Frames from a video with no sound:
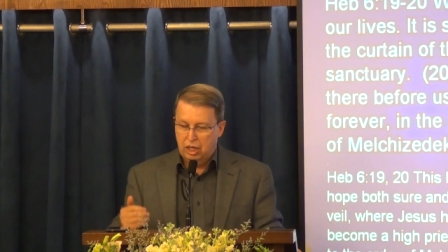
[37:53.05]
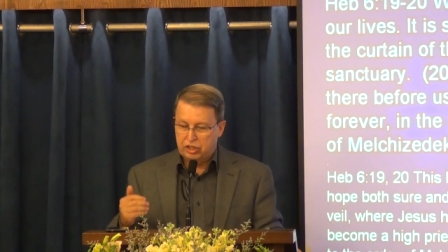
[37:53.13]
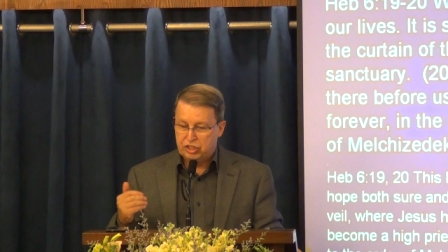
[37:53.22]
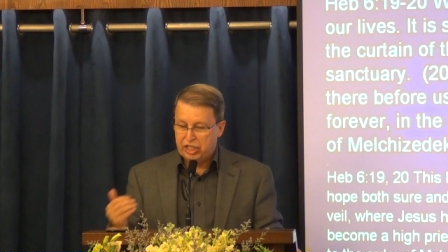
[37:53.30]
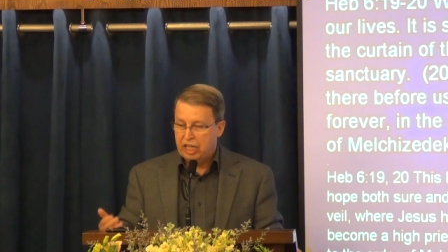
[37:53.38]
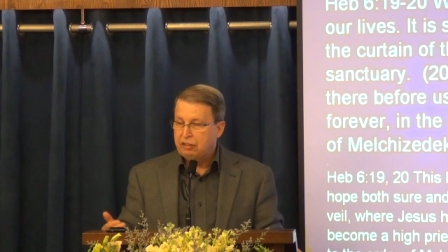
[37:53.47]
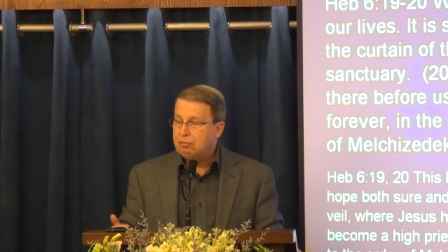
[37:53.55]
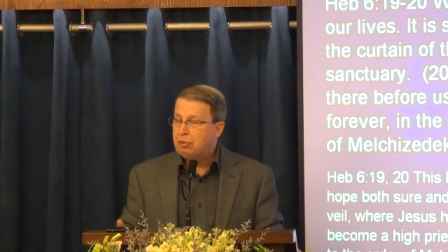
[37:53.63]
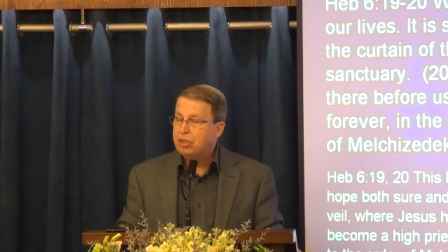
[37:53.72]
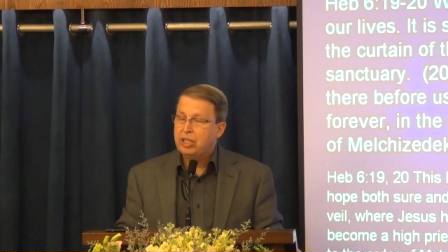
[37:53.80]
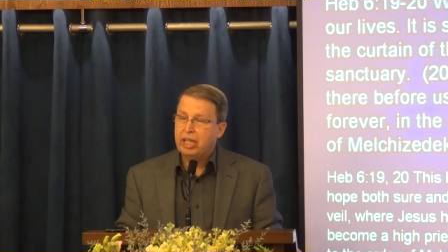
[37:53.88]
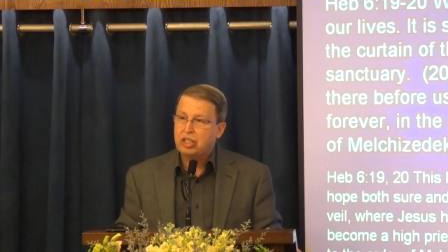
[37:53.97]

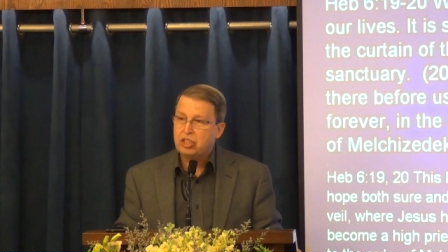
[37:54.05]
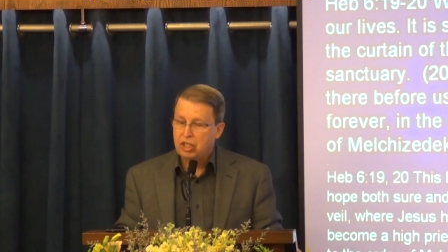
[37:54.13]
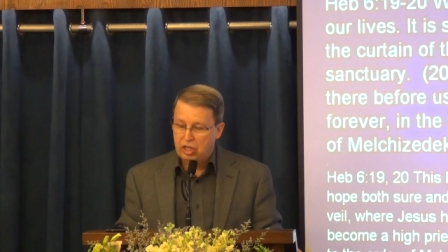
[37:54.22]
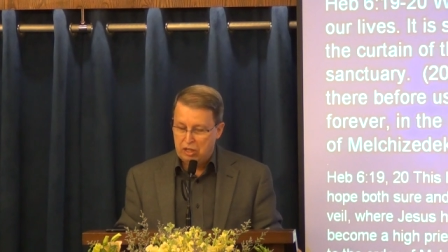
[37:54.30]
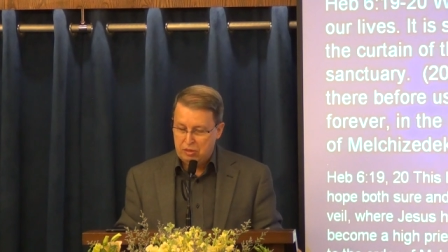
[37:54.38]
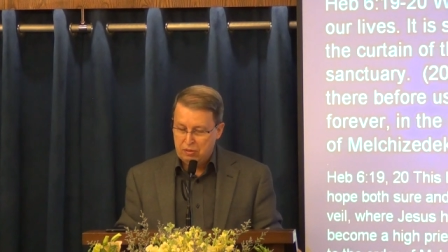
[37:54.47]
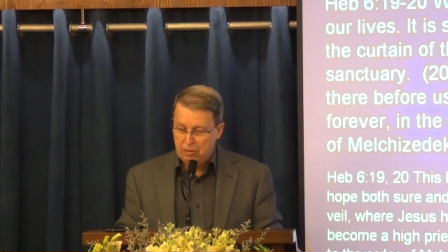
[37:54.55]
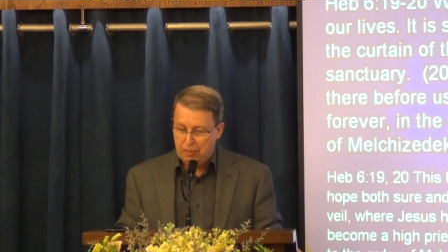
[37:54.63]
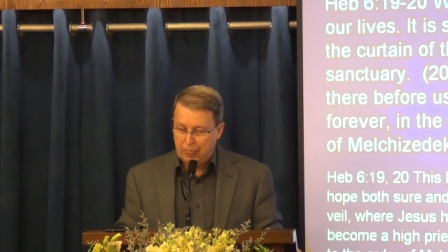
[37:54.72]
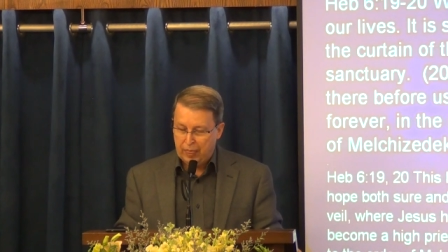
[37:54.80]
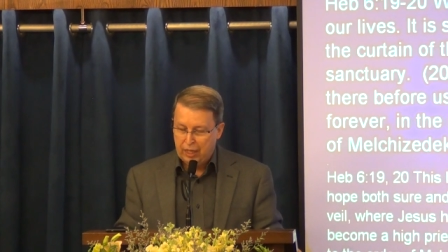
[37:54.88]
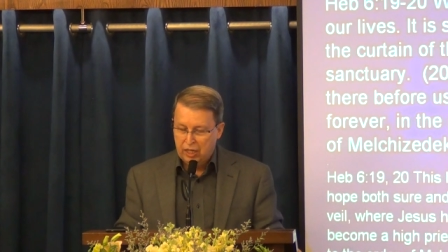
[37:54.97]
self-protection,
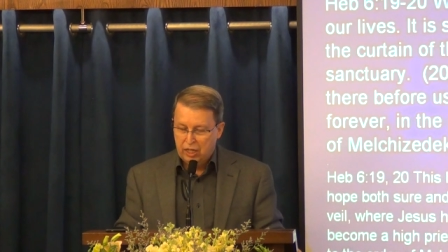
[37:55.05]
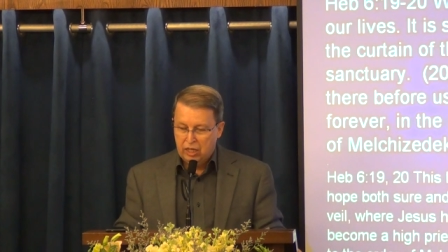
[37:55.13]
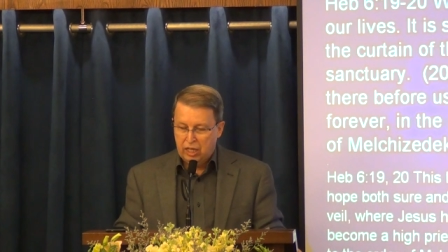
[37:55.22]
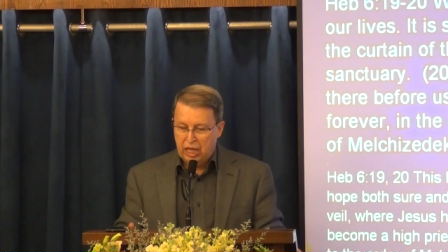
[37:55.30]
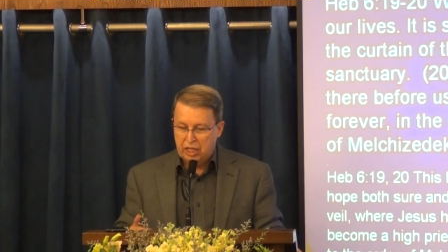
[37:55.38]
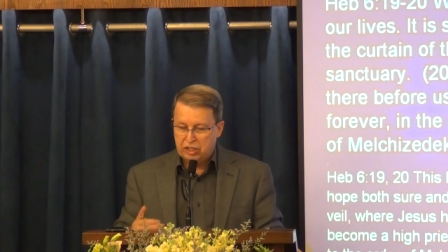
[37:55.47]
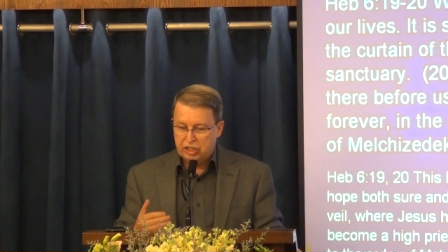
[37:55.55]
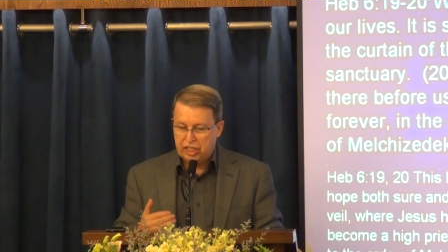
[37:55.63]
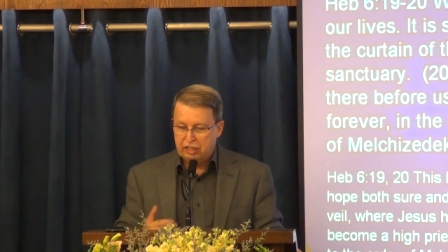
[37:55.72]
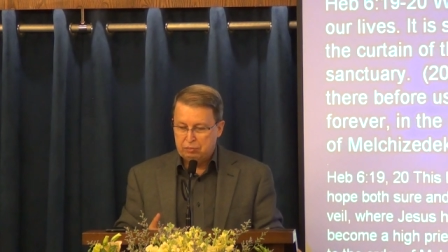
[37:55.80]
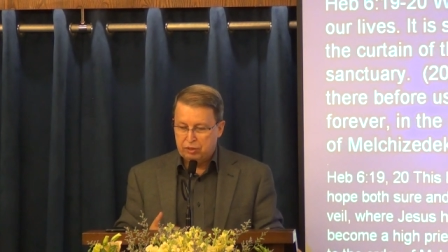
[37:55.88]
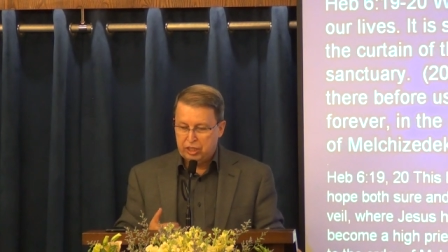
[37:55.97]
and
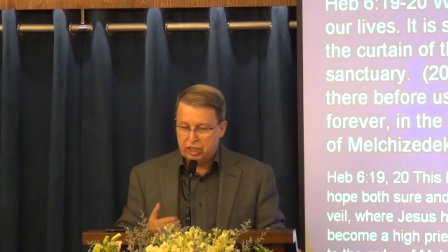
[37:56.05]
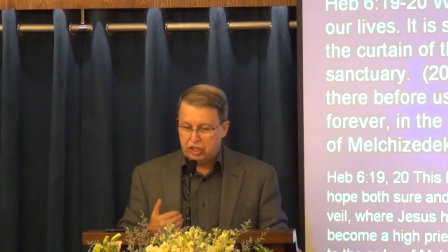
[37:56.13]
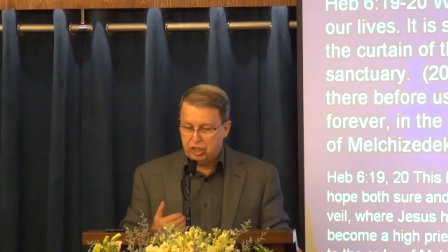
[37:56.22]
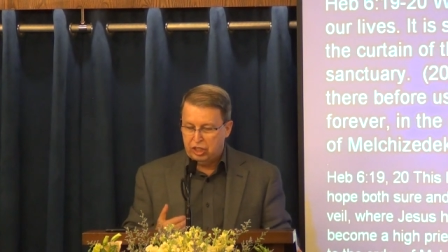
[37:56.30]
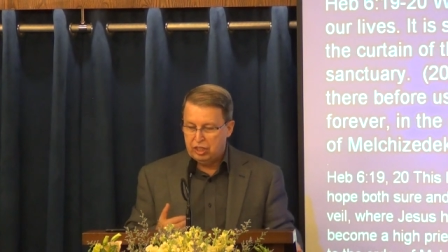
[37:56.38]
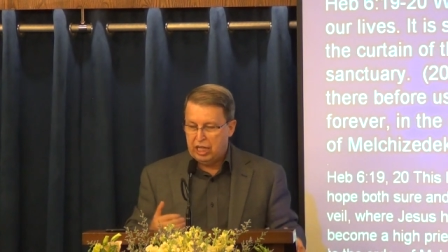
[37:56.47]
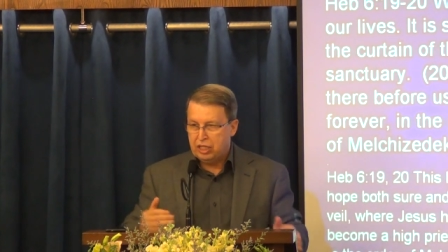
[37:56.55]
self-protection,